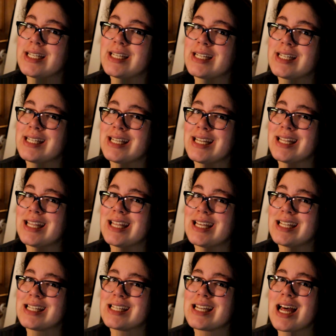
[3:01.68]
to see
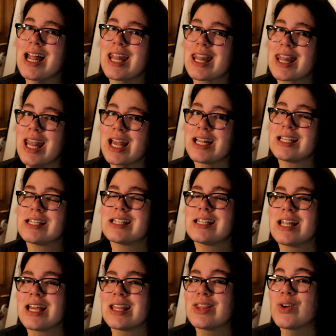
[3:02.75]
this unless,
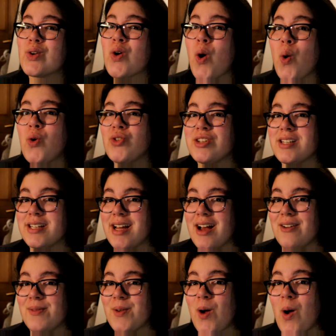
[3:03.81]
they're old
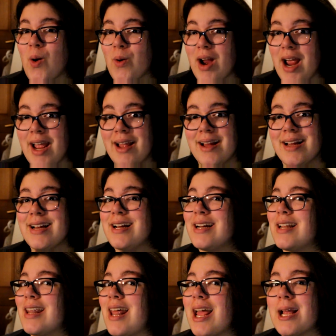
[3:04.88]
enough, alright?
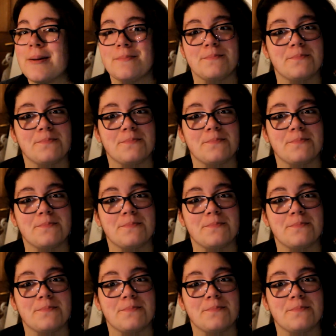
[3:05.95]
It